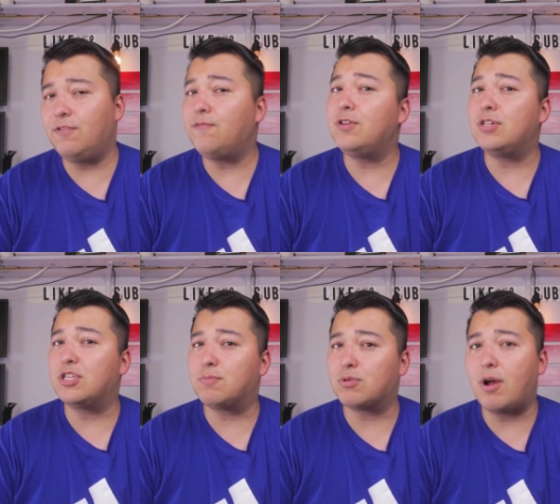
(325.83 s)
feel free to
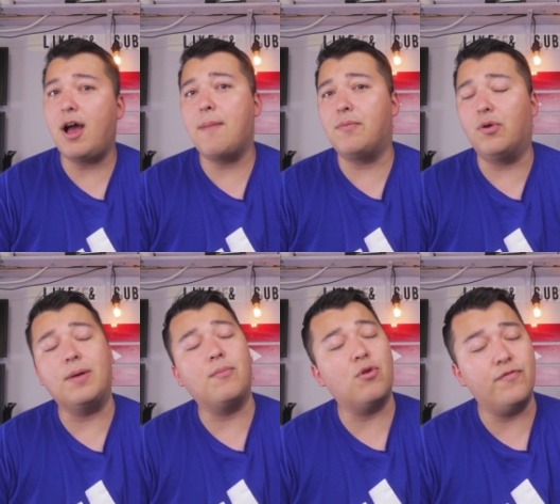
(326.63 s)
subscribe and we'll
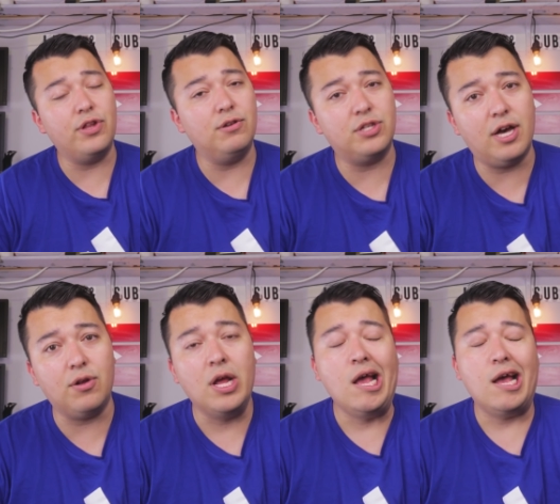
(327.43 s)
get more videos
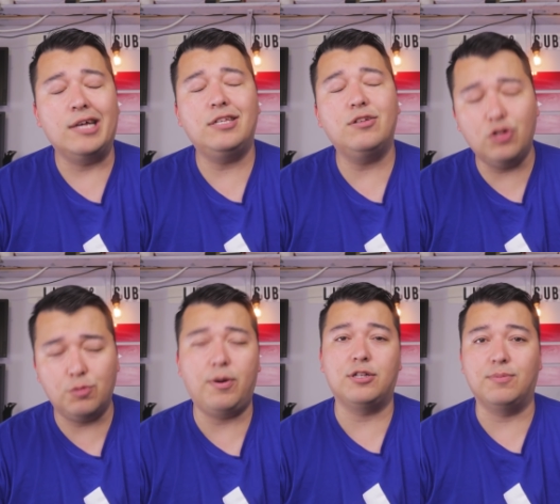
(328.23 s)
out as soon
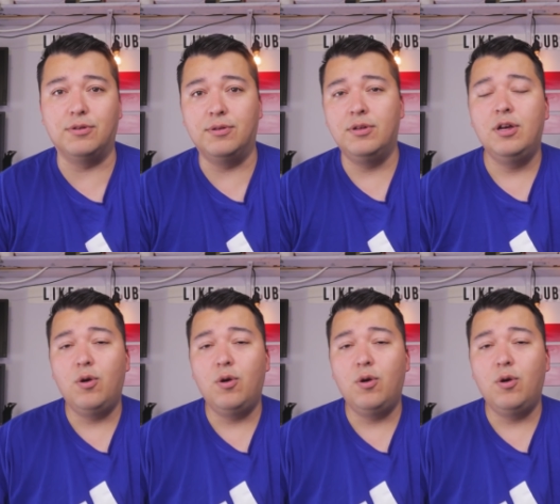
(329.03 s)
as possible.